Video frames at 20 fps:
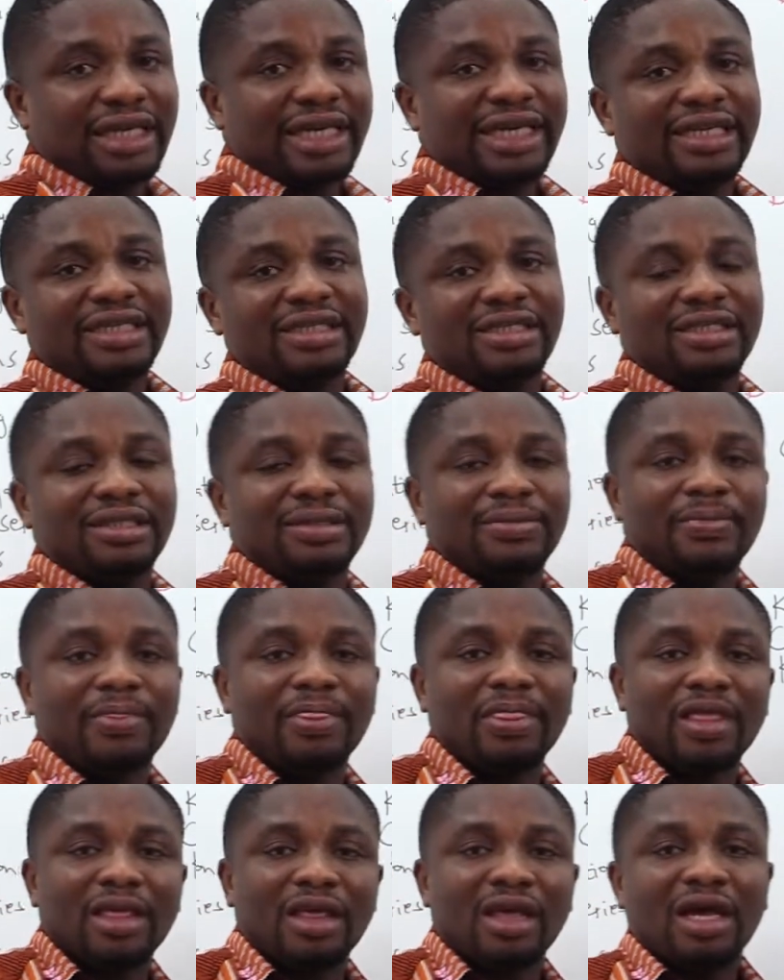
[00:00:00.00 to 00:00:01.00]

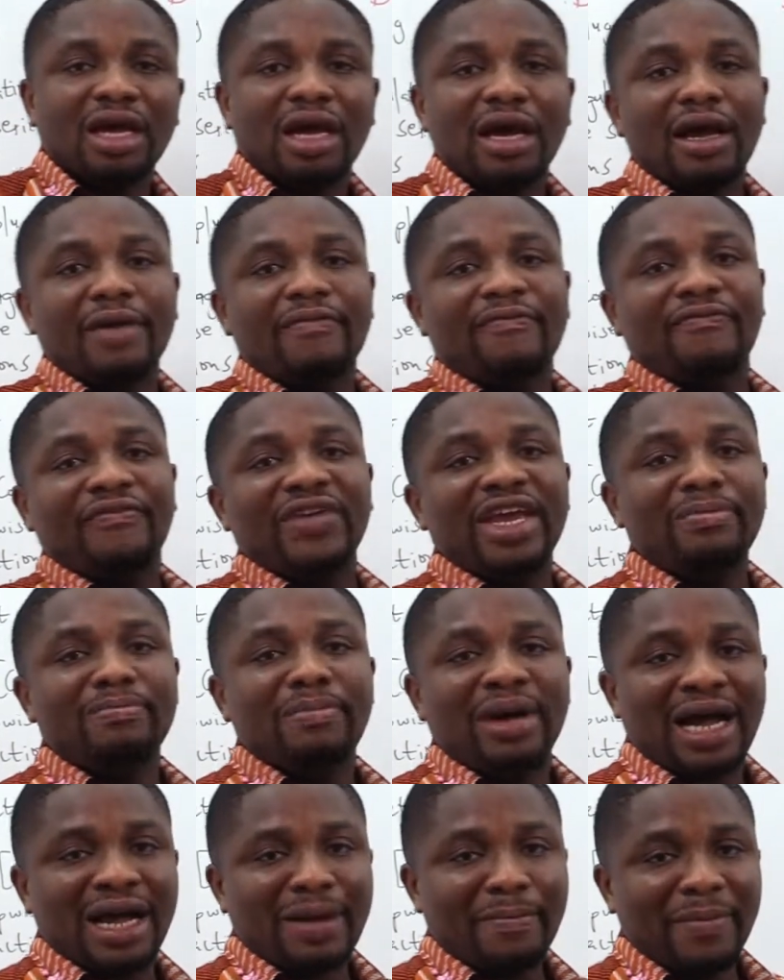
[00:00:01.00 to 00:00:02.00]
in a
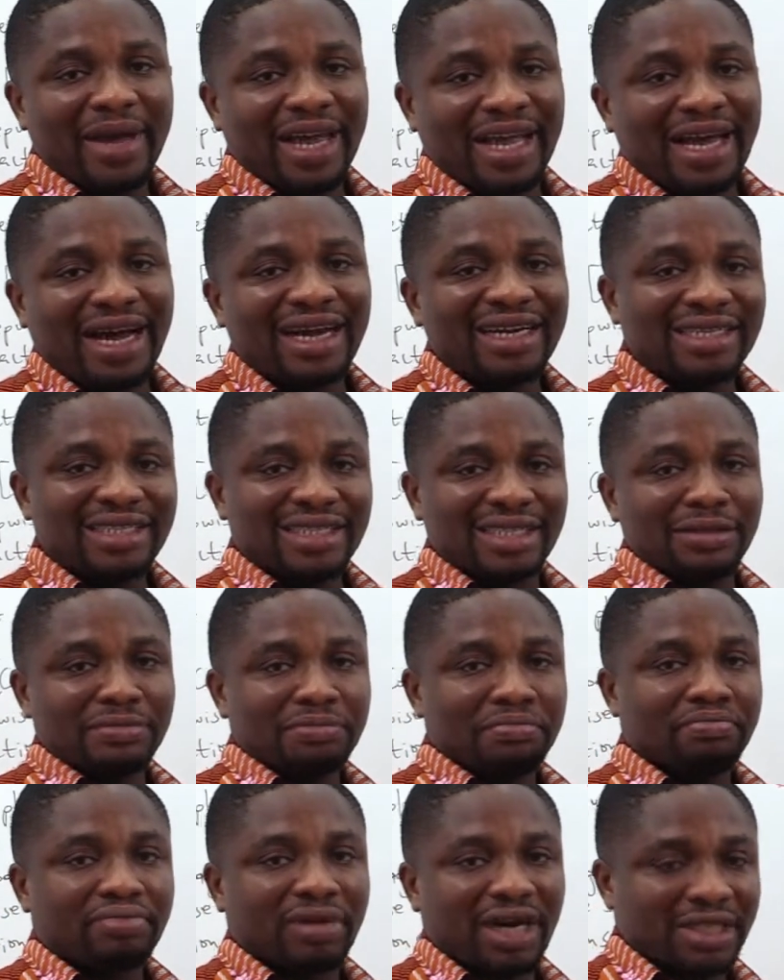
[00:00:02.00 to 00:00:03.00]
feedback
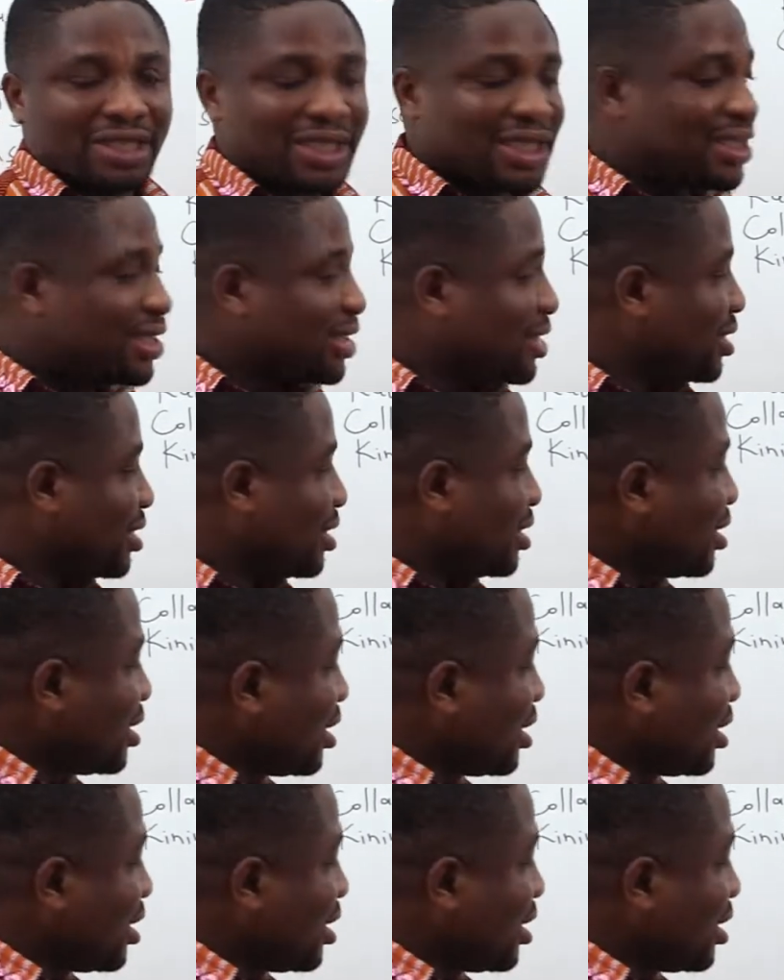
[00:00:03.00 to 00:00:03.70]
mechanism process.